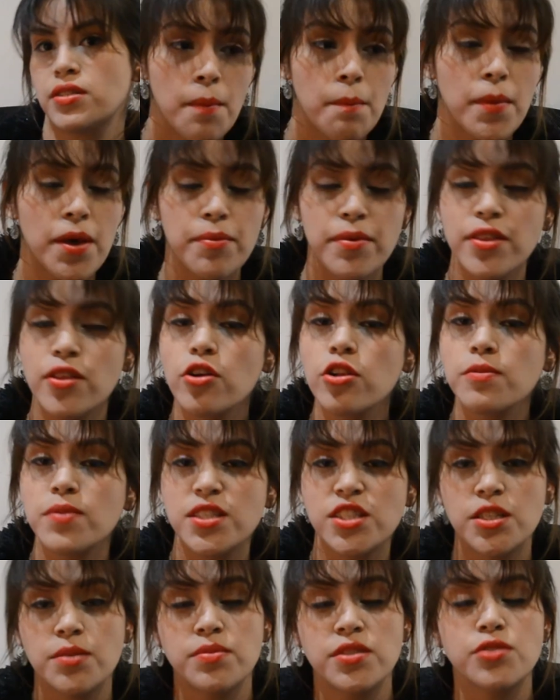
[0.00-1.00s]
Maybe it could be
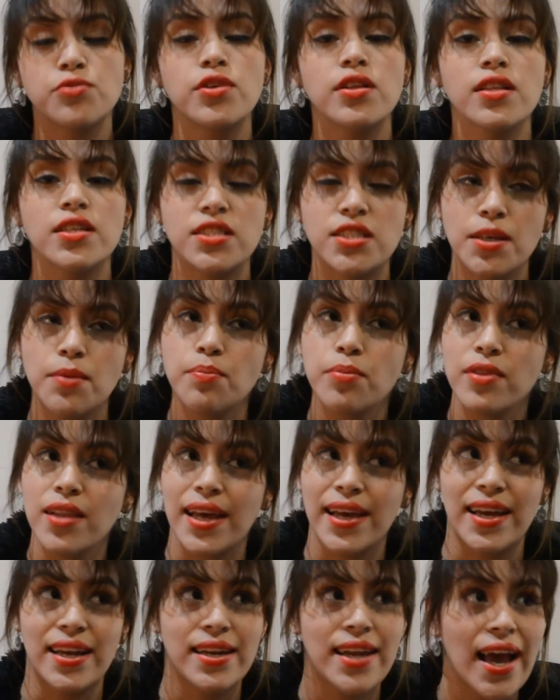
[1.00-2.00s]
something really simple
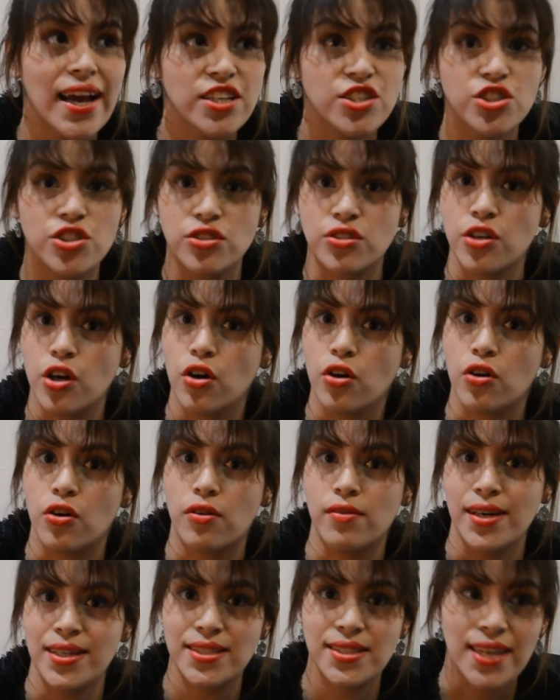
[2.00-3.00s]
like an action
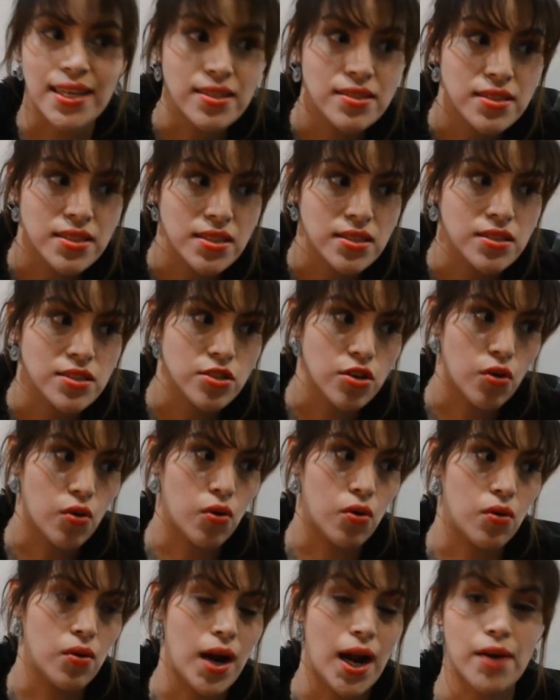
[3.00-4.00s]
or a sentence
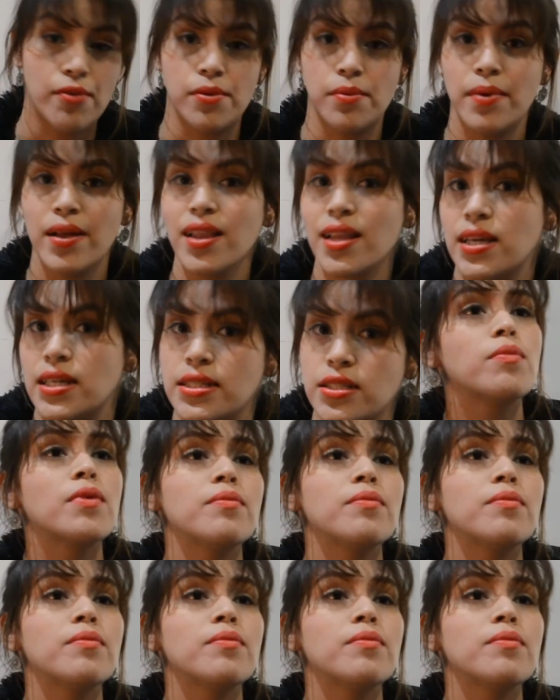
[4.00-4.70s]
or a relevance.